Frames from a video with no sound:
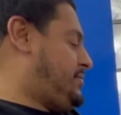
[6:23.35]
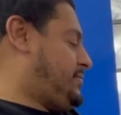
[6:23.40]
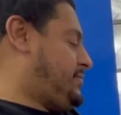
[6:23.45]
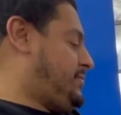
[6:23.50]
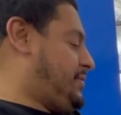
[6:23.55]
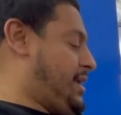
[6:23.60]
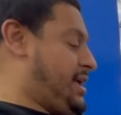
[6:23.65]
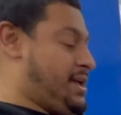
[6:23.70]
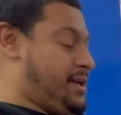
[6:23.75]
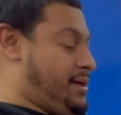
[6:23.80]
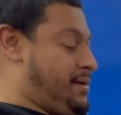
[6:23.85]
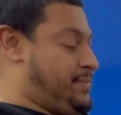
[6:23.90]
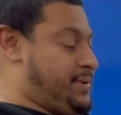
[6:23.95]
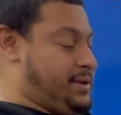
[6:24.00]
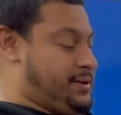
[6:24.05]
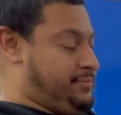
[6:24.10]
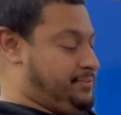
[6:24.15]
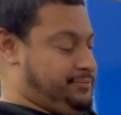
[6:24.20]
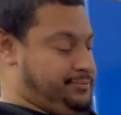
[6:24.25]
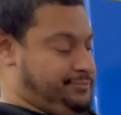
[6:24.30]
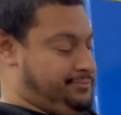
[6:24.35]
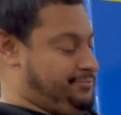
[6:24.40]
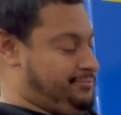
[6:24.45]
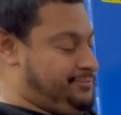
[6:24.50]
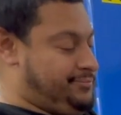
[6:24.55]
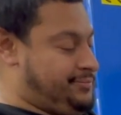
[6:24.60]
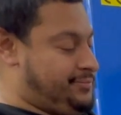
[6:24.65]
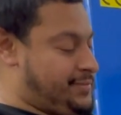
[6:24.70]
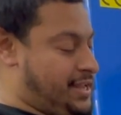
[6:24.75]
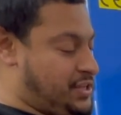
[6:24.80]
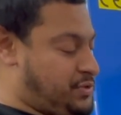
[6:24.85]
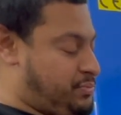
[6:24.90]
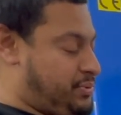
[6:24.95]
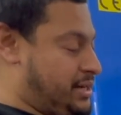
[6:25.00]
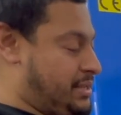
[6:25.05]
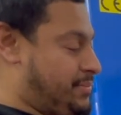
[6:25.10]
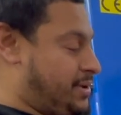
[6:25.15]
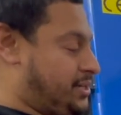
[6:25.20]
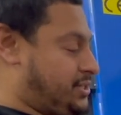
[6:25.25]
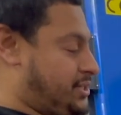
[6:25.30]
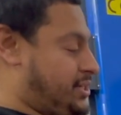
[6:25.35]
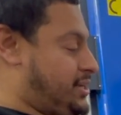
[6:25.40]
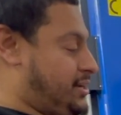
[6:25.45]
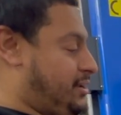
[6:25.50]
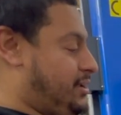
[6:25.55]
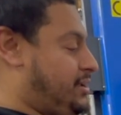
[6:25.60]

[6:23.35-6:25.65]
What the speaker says: Yeah, I mean, that's pretty much it.